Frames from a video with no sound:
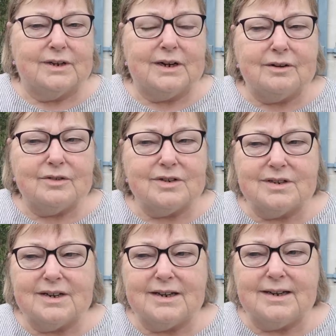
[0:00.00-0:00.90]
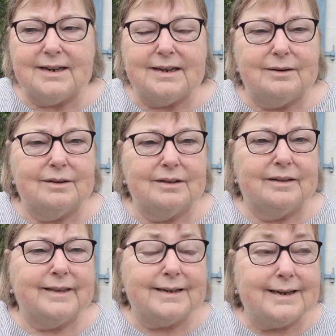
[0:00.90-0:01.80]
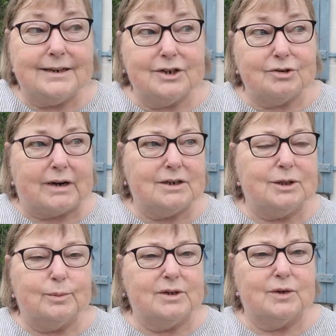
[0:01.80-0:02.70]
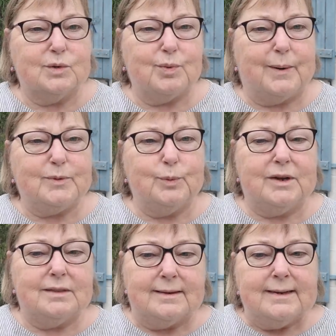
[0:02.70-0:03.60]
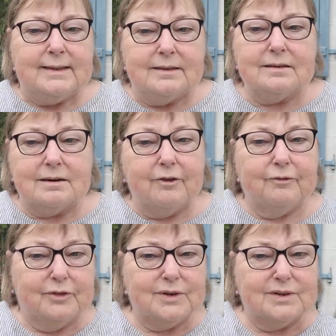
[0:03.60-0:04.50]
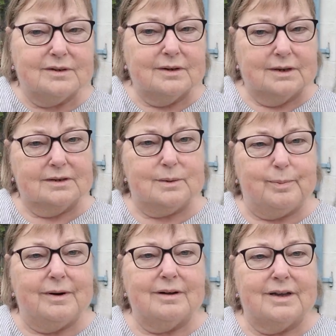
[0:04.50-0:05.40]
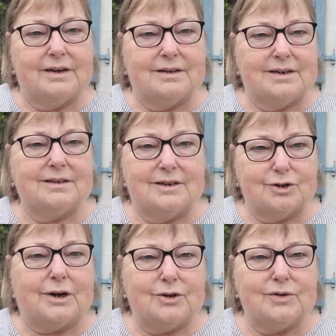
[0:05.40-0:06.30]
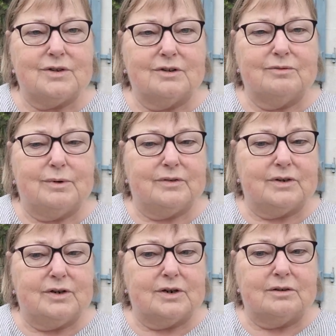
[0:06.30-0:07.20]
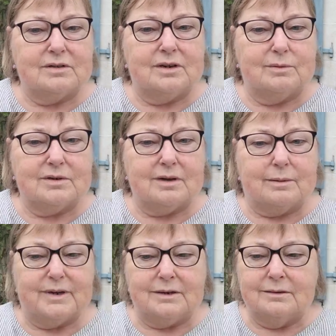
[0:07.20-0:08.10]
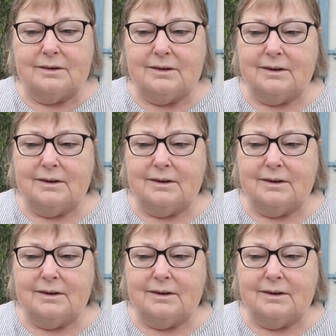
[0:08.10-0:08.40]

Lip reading: They don't see, they're distracting themselves perhaps with the stuff that's supplied to distract yourself with, so you don't see what's coming.